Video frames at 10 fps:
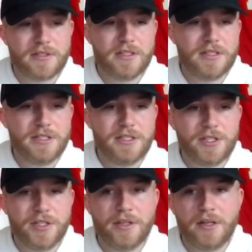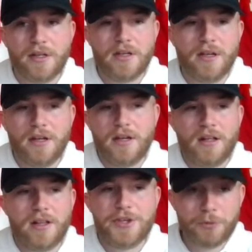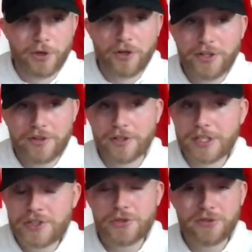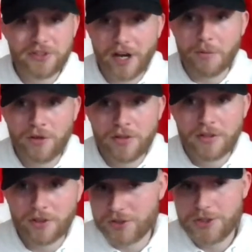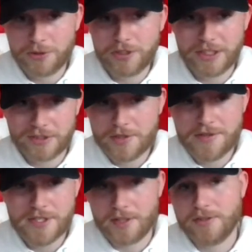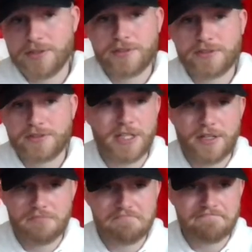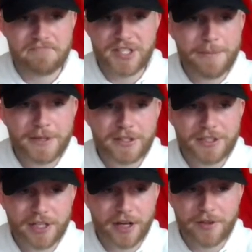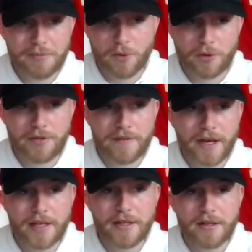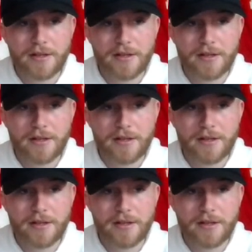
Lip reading: He will either get you a double or he will get two singles, and typically nothing more than that.